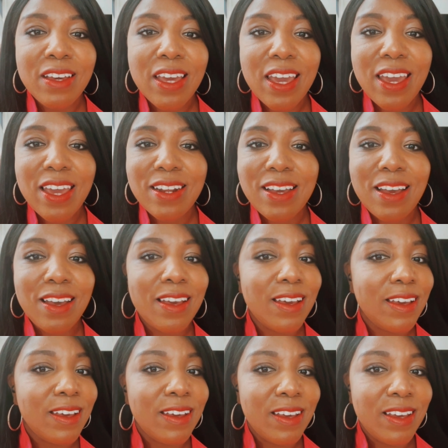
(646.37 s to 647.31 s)
And,
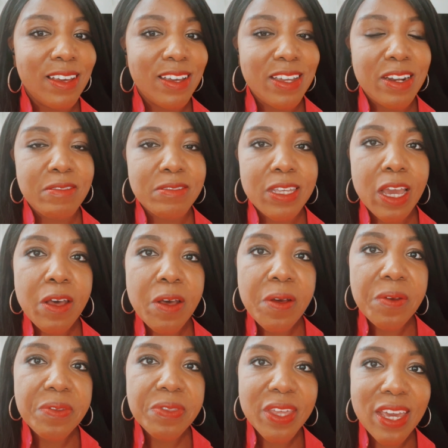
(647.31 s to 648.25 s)
uh, you know, I was like,
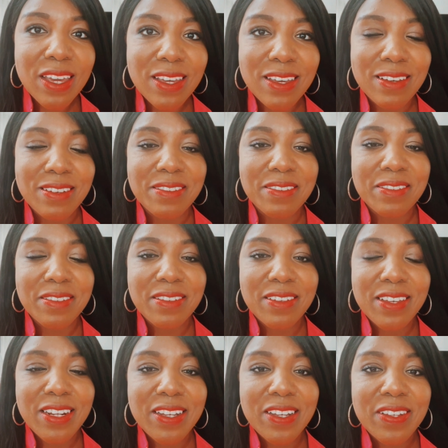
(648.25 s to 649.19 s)
oh, thank you,
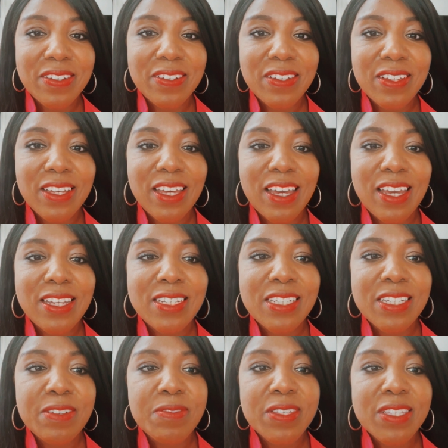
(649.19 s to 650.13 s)
you know? And
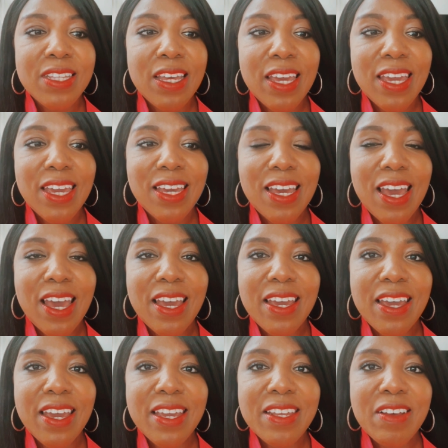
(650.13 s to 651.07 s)
she was like,
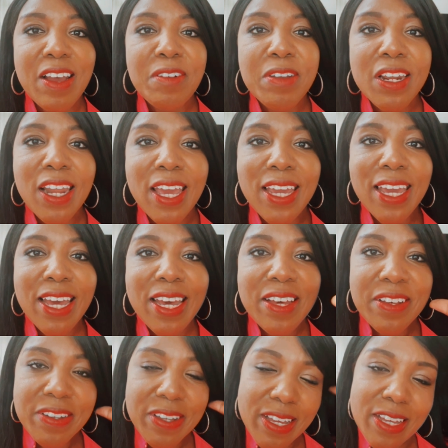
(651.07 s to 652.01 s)
you know, I really like
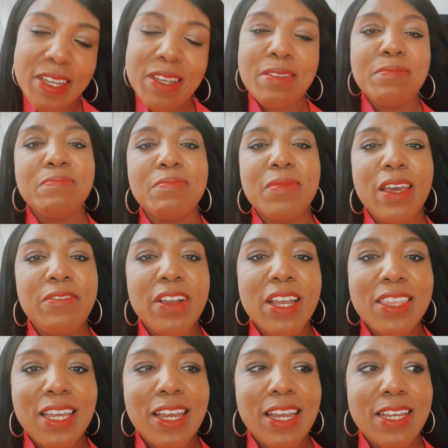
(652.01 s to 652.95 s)
how, um, I
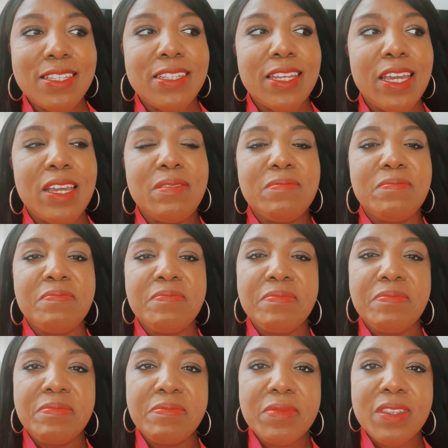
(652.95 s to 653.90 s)
forgot the guy's name,
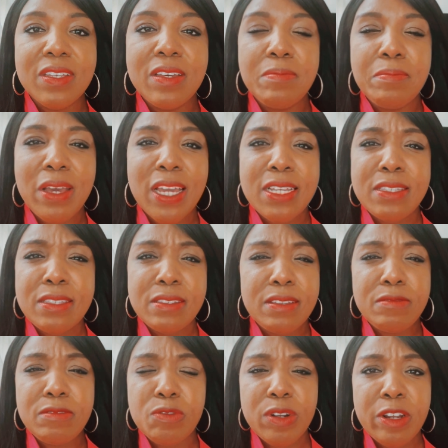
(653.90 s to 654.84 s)
but I guess
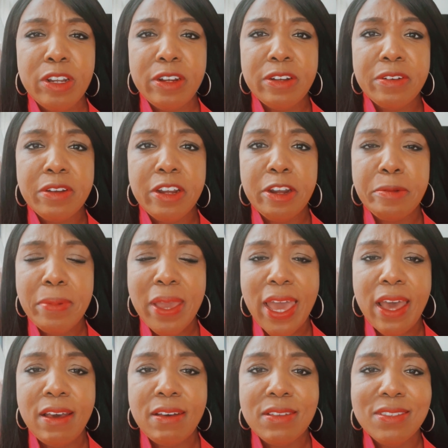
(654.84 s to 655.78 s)
it was one of her, her
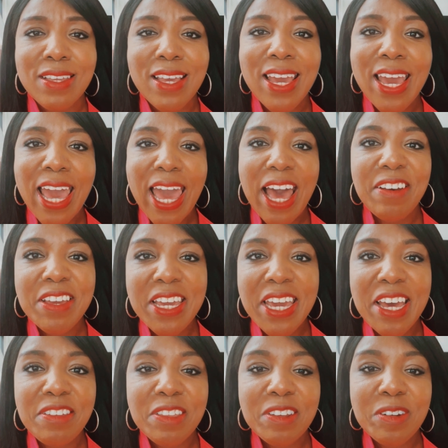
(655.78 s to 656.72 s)
pals, how he
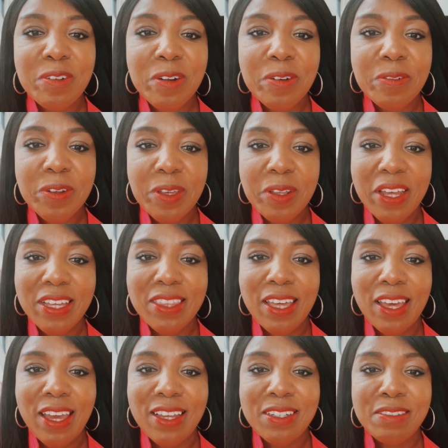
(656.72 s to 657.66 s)
held the door for you like
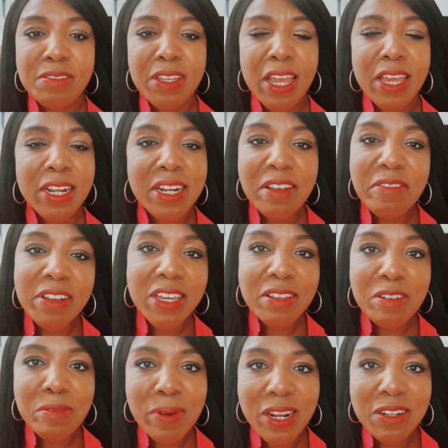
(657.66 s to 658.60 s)
that. She's like, I can never
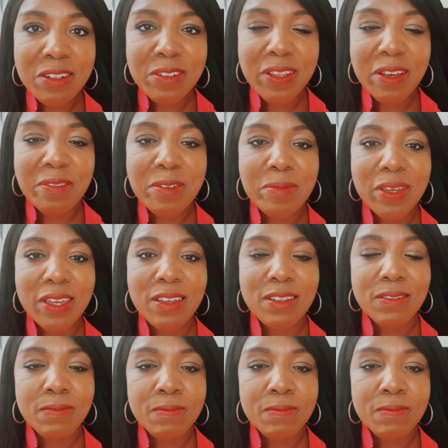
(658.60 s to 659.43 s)
get nobody to do that for me.